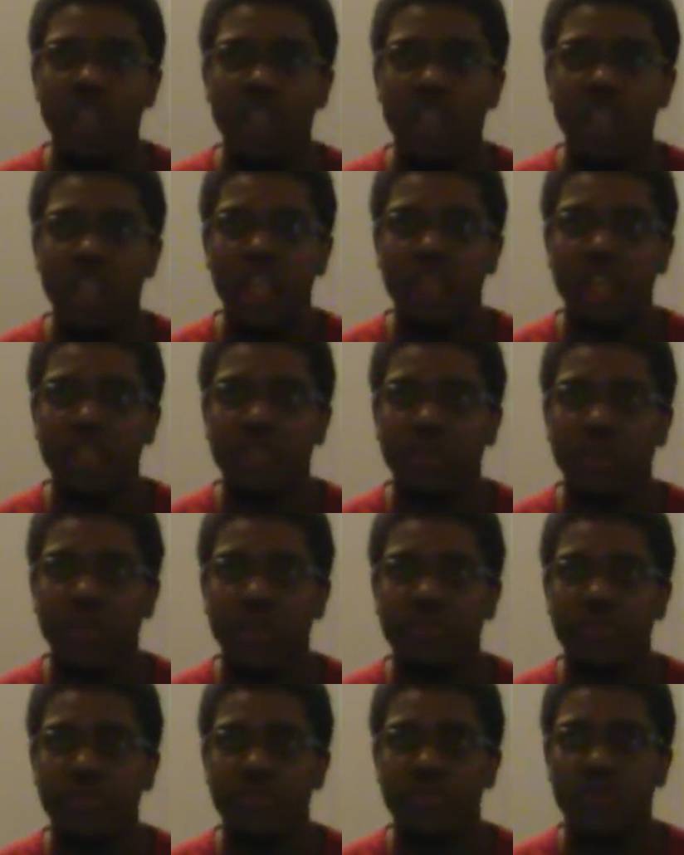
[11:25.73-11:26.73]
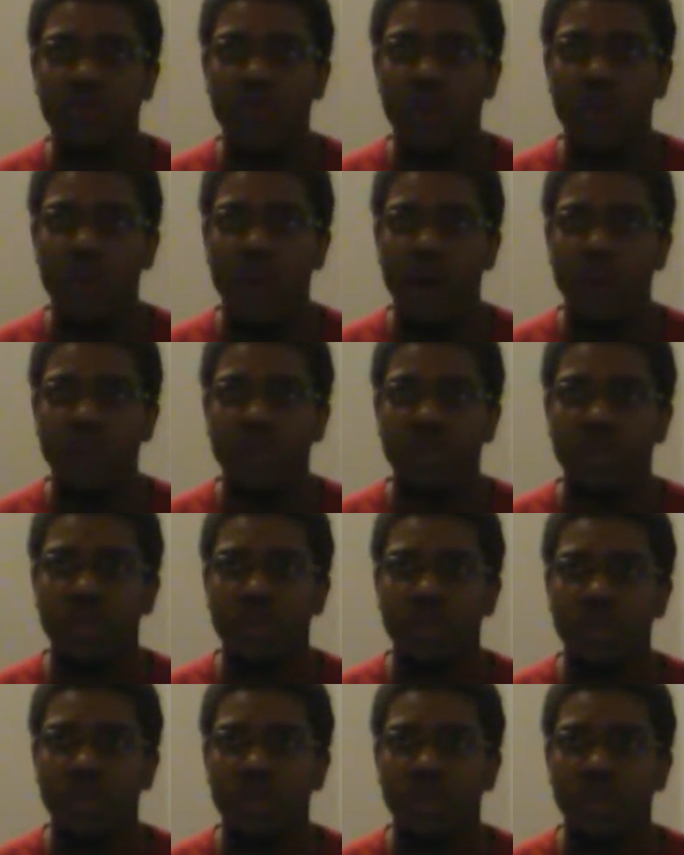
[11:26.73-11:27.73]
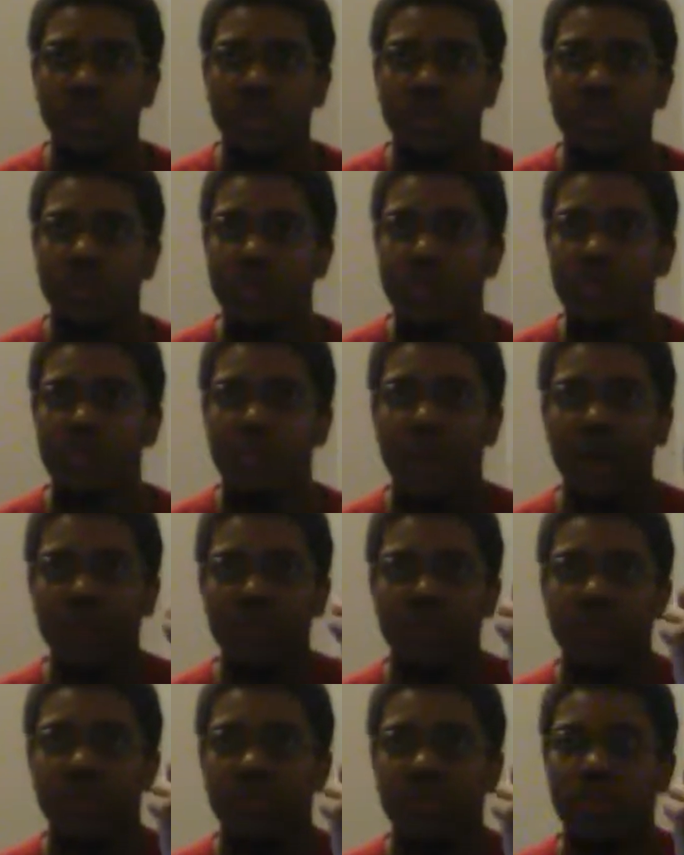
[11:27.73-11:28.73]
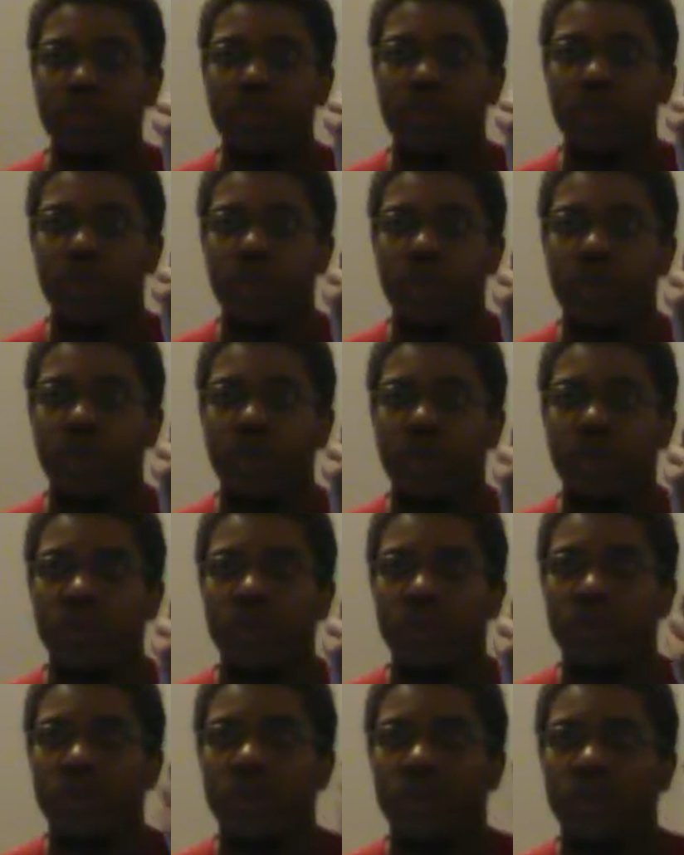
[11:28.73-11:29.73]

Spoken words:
thinking in terms of dual monsters. Monster Reborn,